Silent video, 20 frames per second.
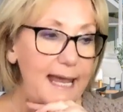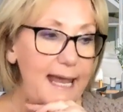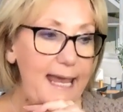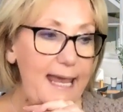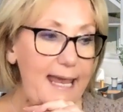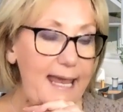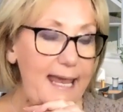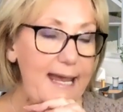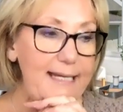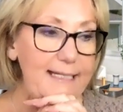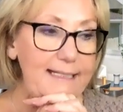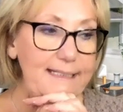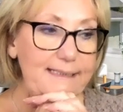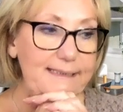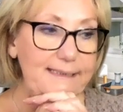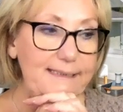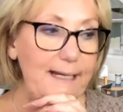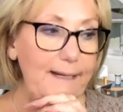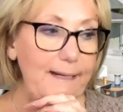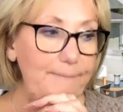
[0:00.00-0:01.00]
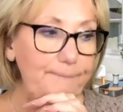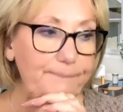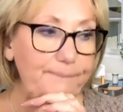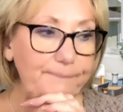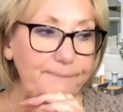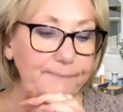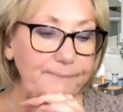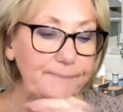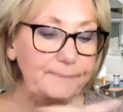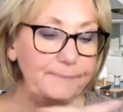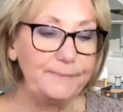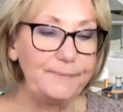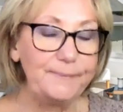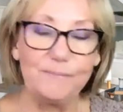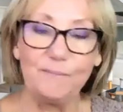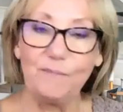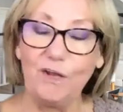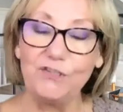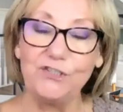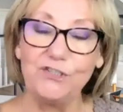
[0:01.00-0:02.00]
And
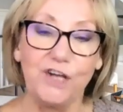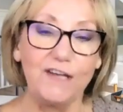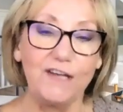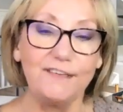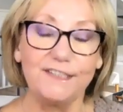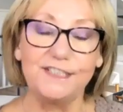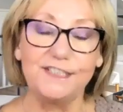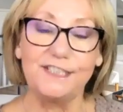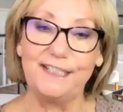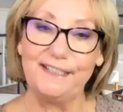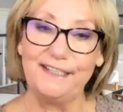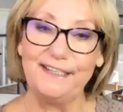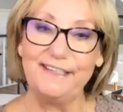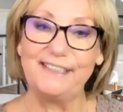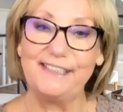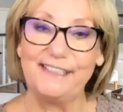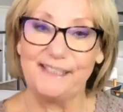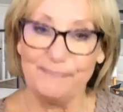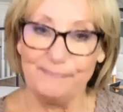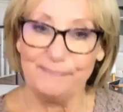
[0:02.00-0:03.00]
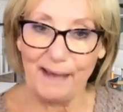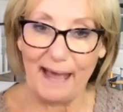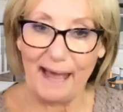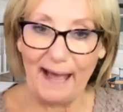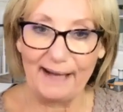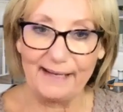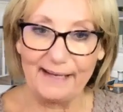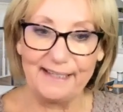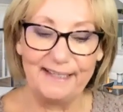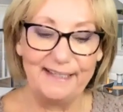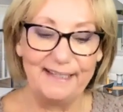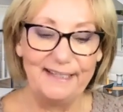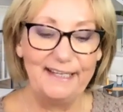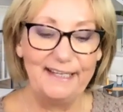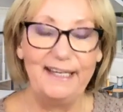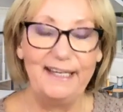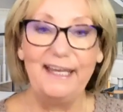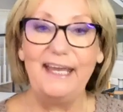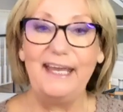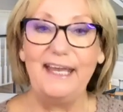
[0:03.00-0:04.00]
just sit back
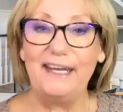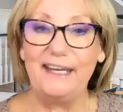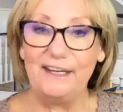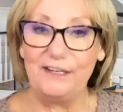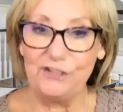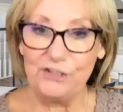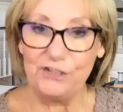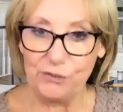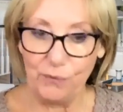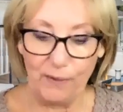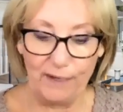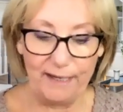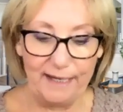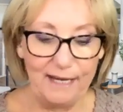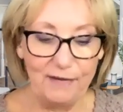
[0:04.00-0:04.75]
and enjoy.